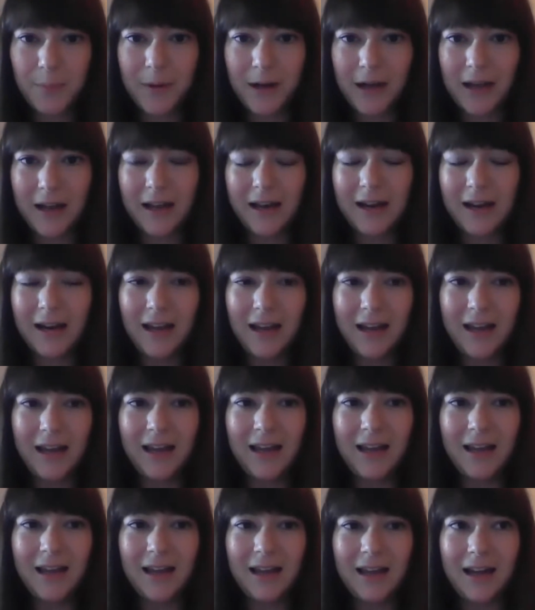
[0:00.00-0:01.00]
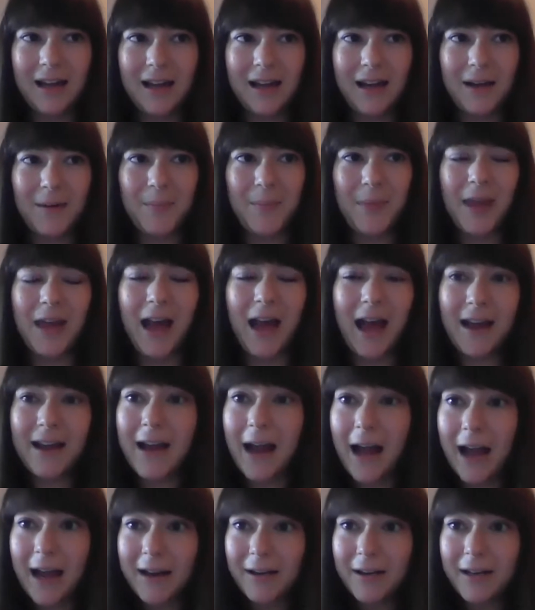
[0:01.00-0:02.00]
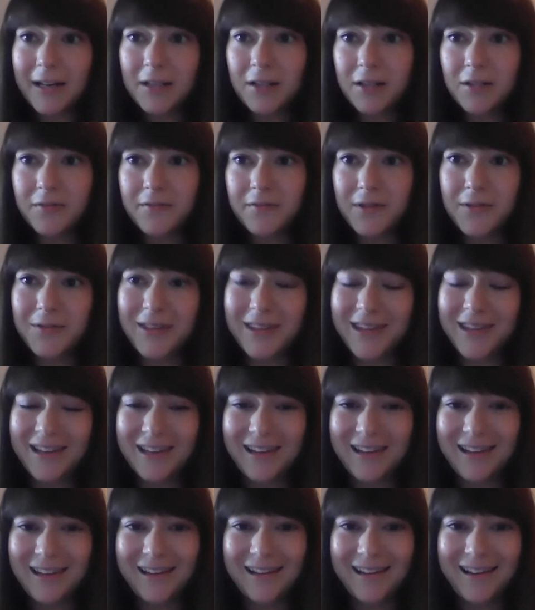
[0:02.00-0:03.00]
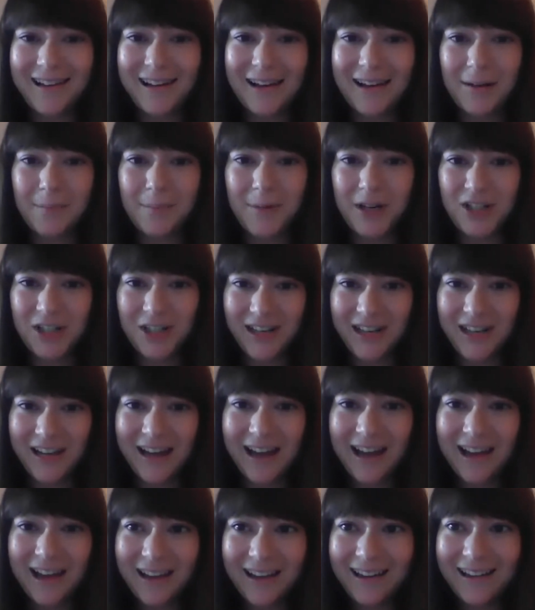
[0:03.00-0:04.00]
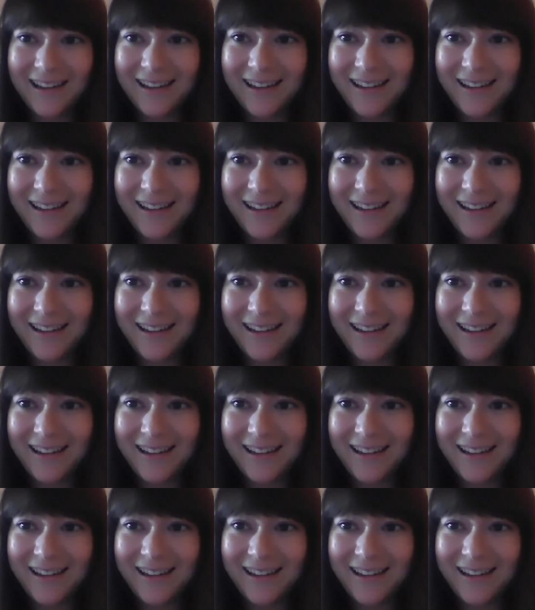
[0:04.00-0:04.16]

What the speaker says: But I interviewed the mashgiach,